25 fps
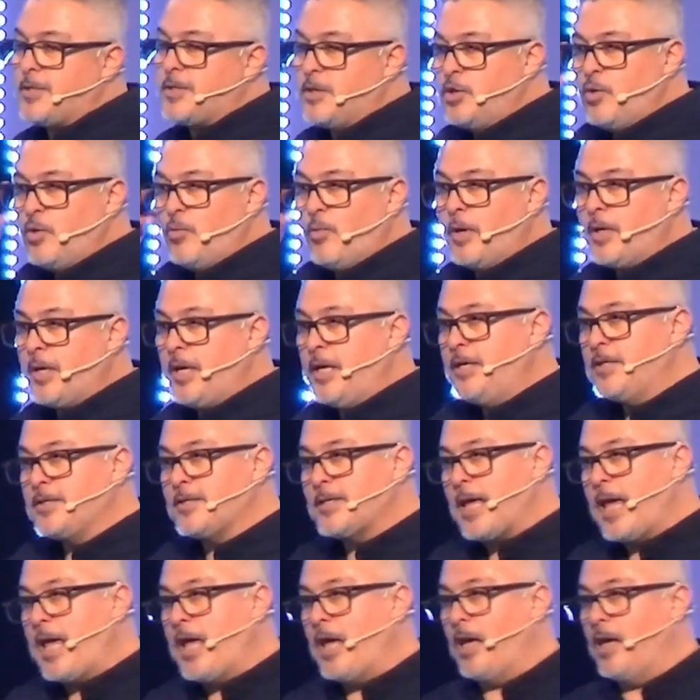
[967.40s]
Listen to what
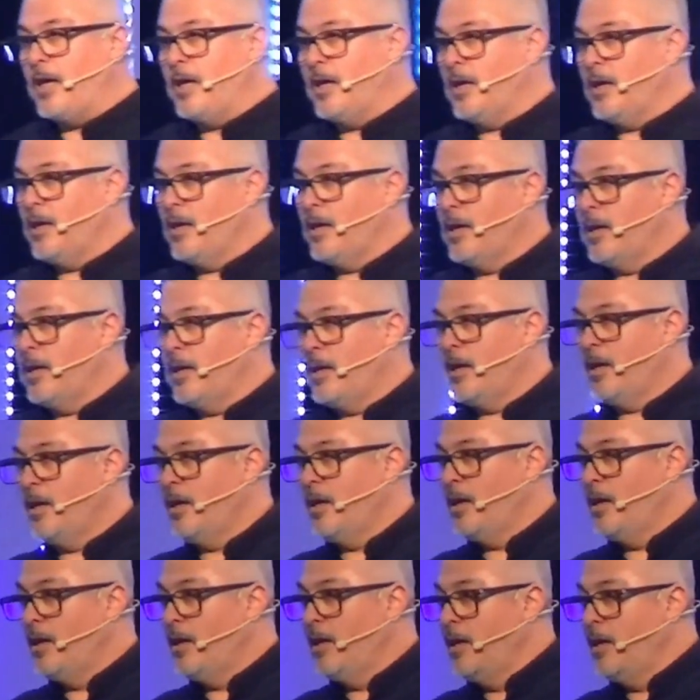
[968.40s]
He's saying.
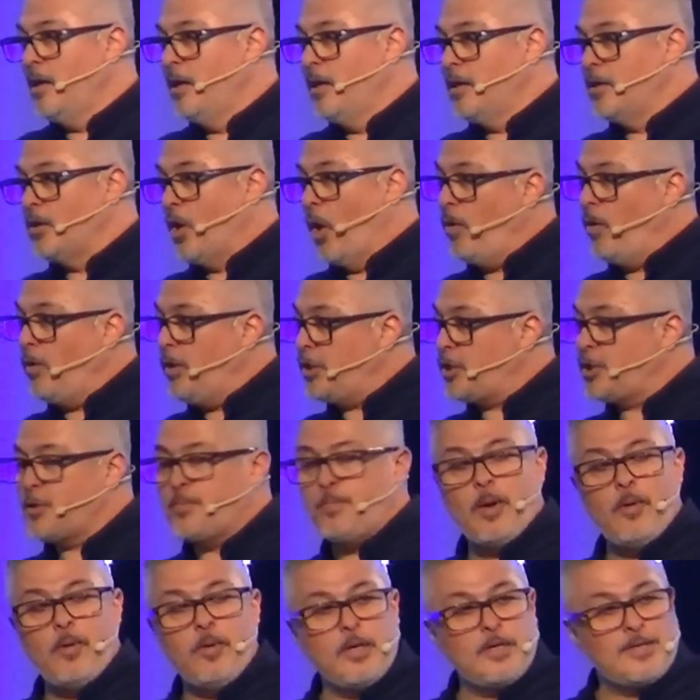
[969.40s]
The Holy
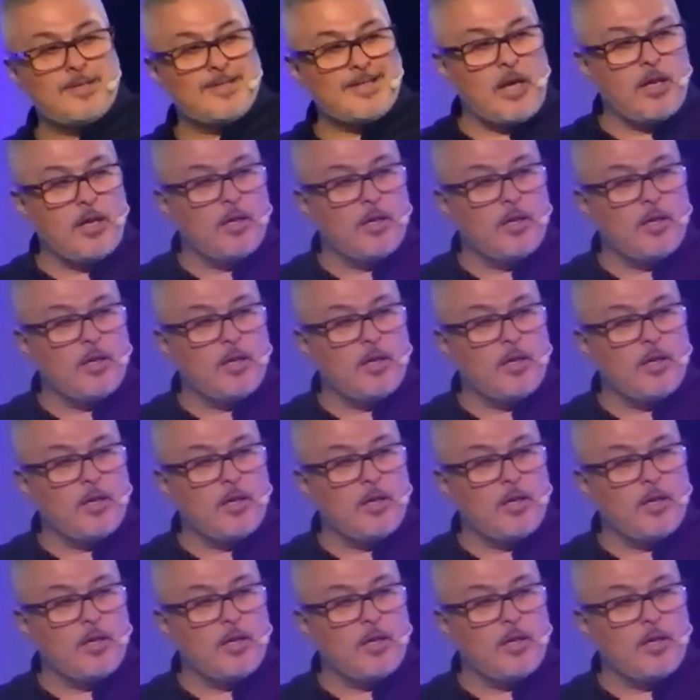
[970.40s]
Spirit